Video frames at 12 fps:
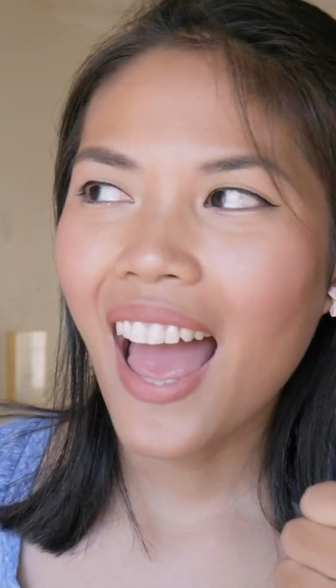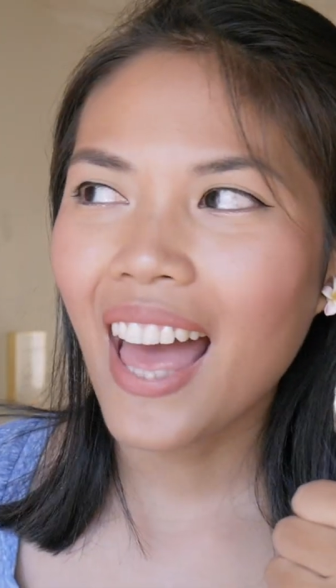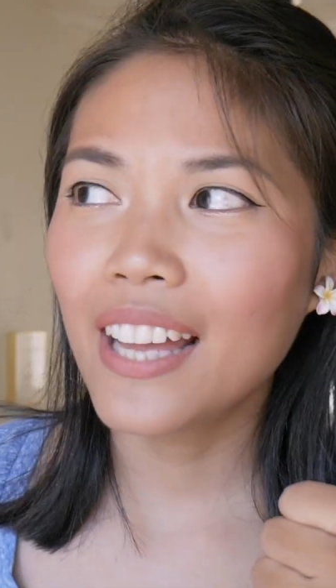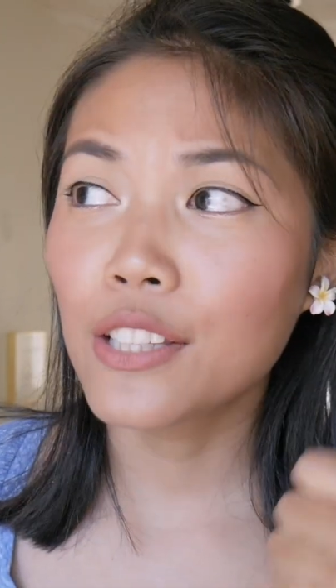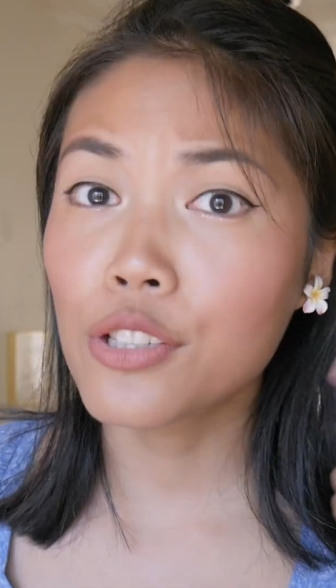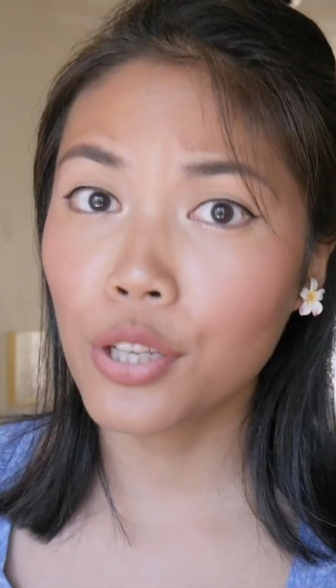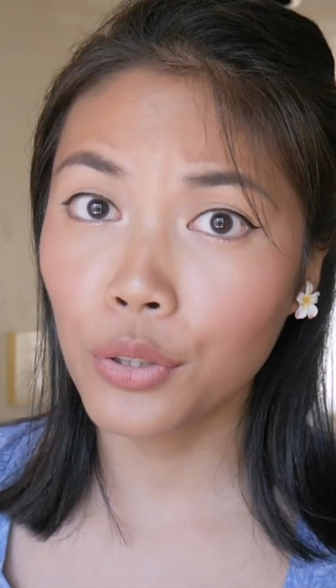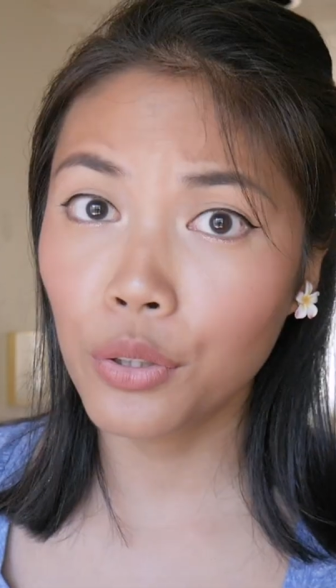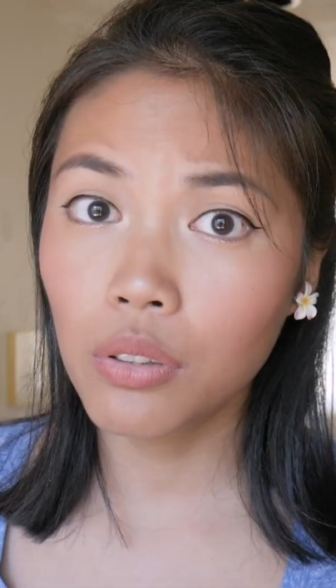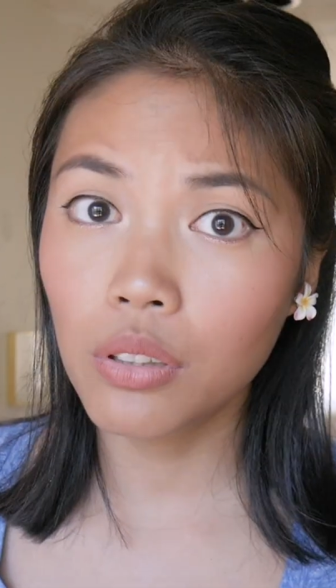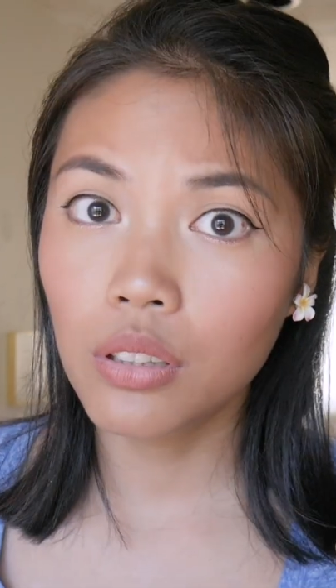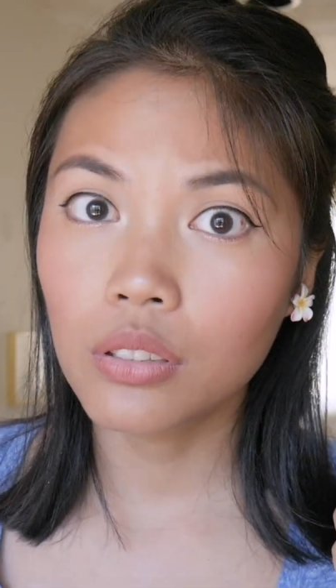and
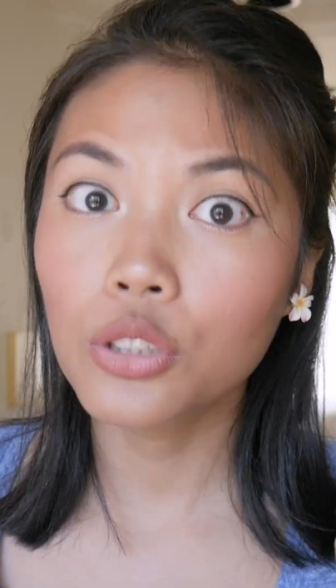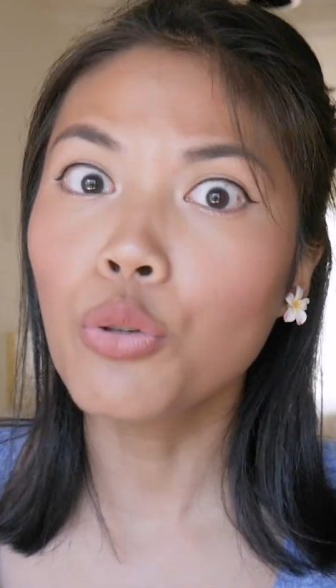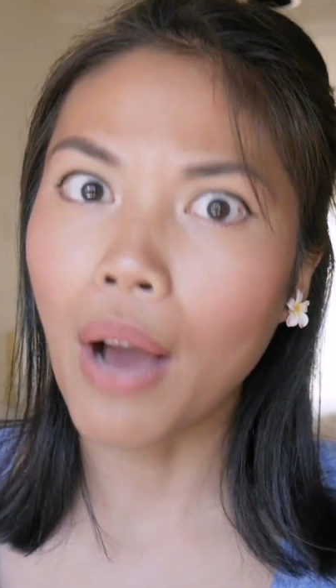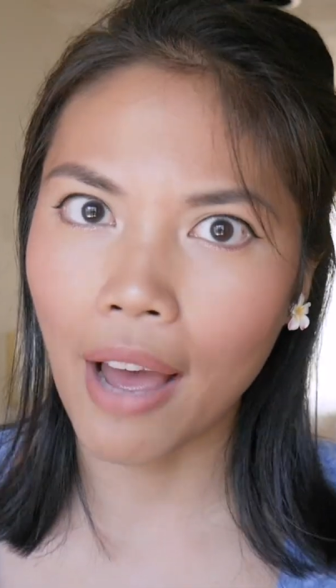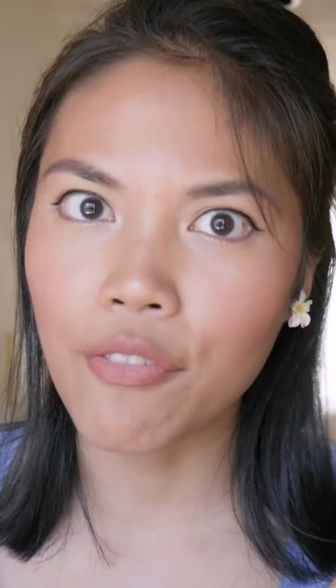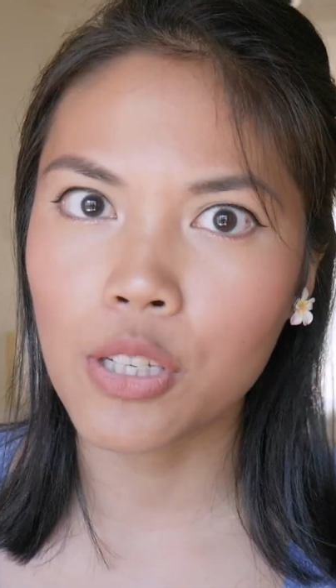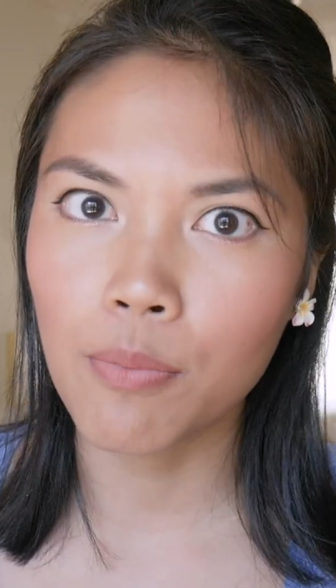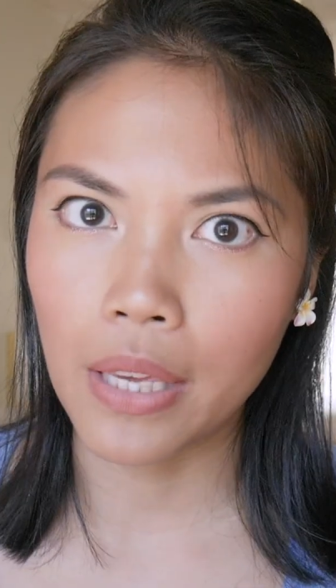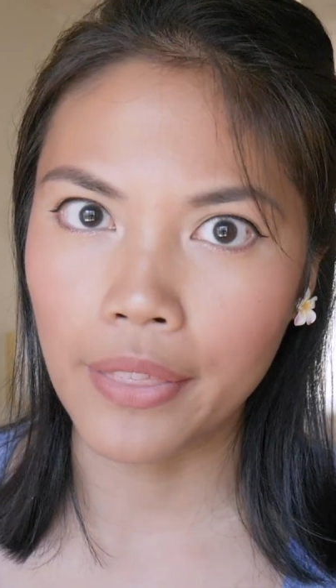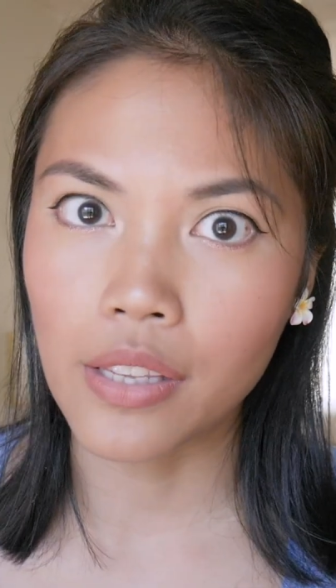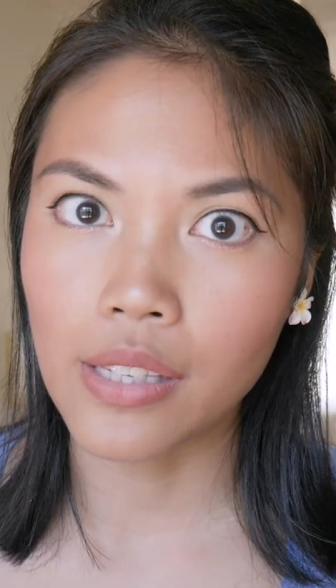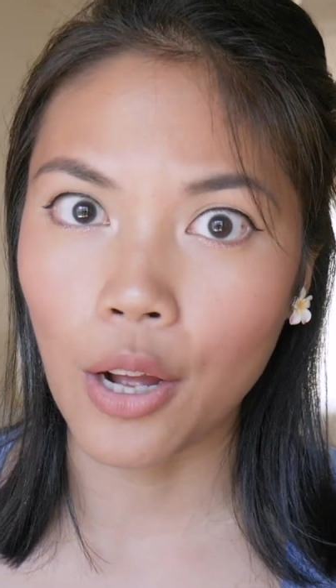two, you have to
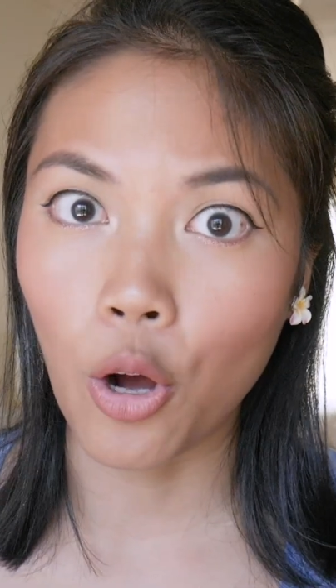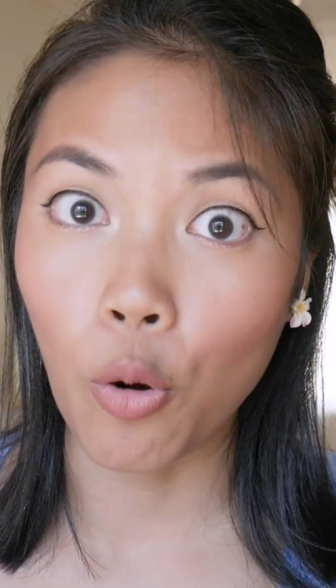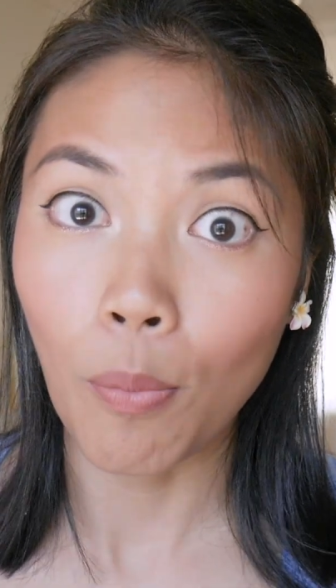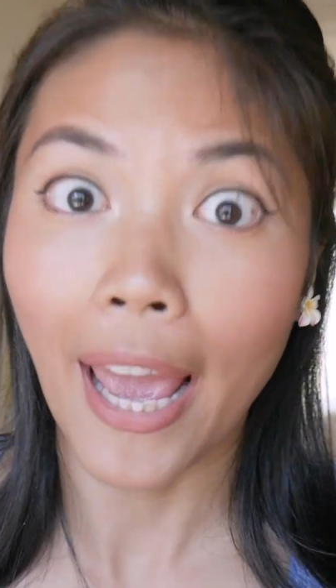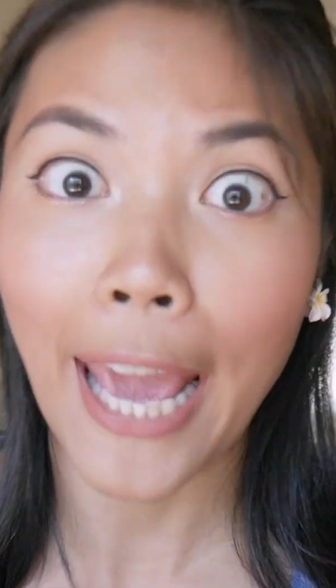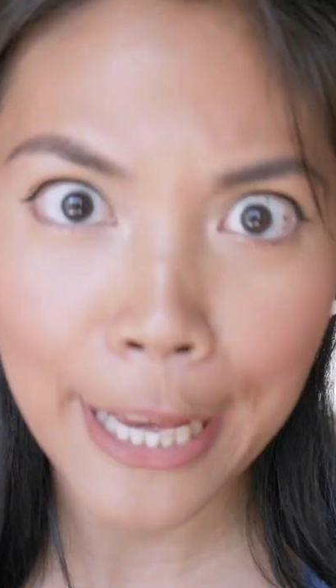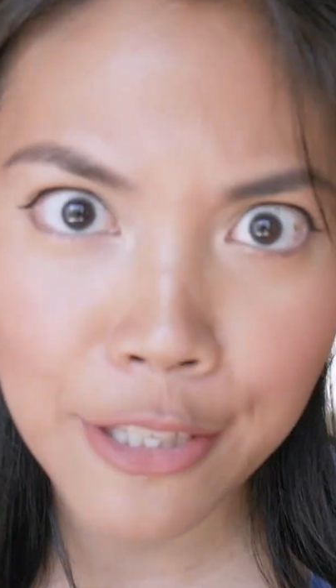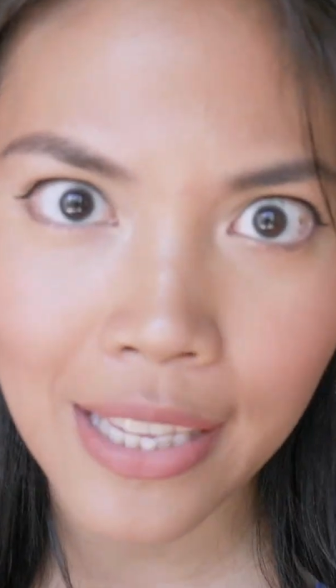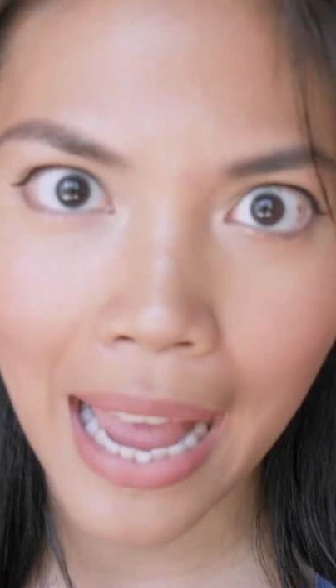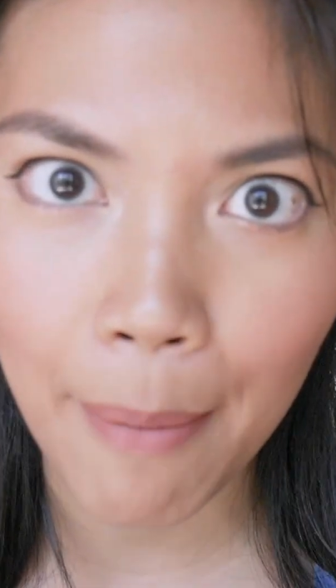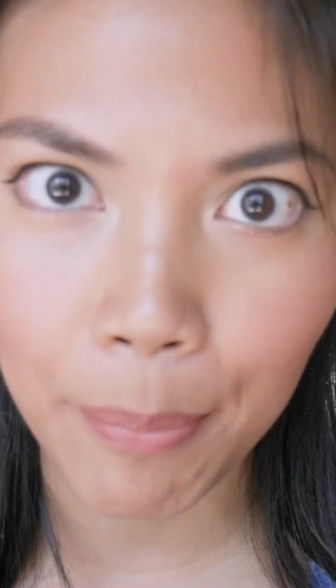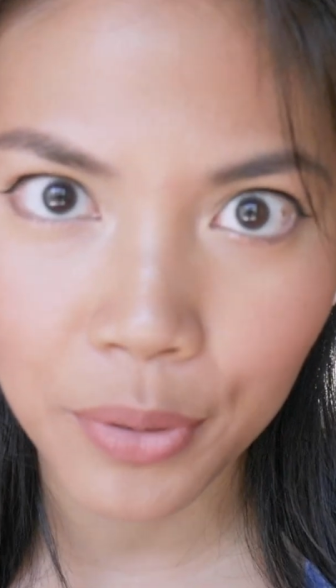make this at home
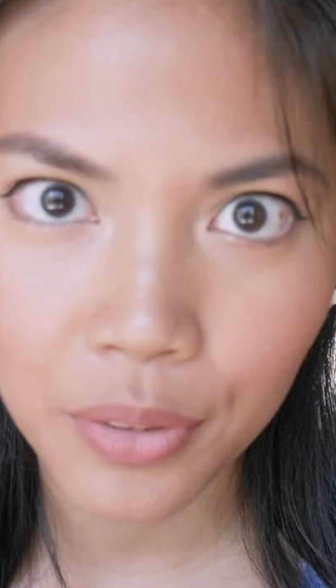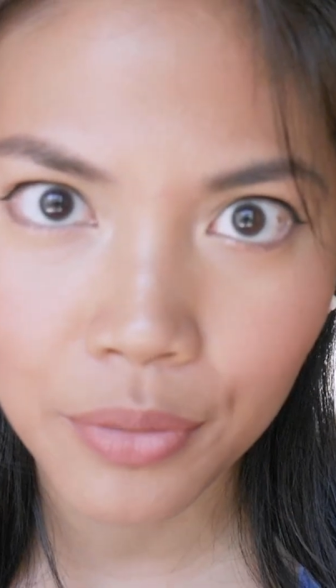ASAP.